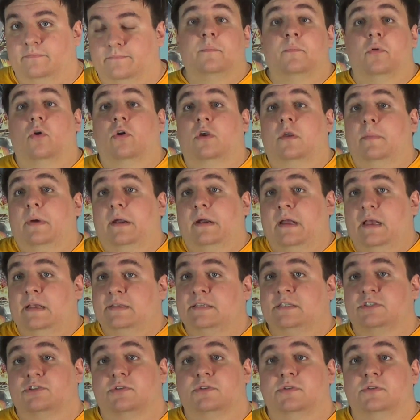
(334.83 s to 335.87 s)
Pokemon has
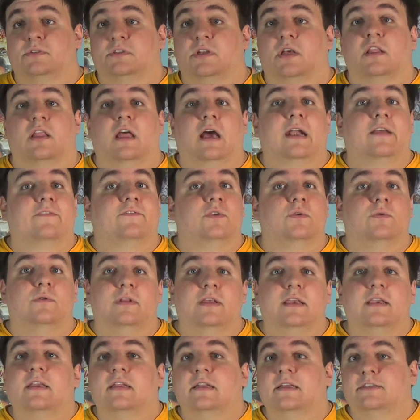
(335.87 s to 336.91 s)
introduced a lot of
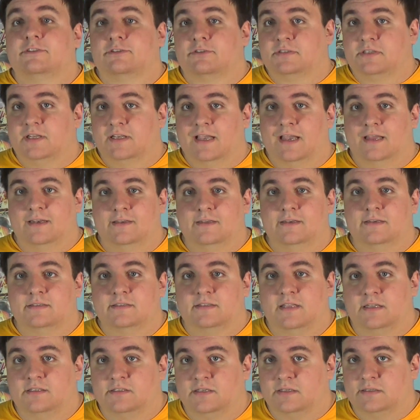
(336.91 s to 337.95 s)
unique and interesting ideas
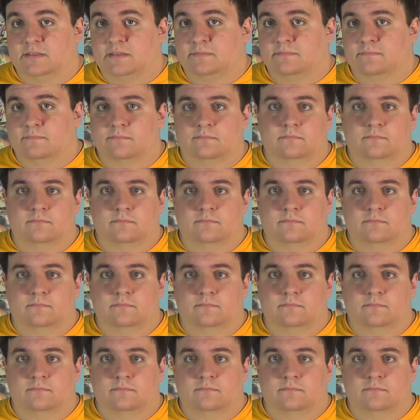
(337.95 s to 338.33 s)
that just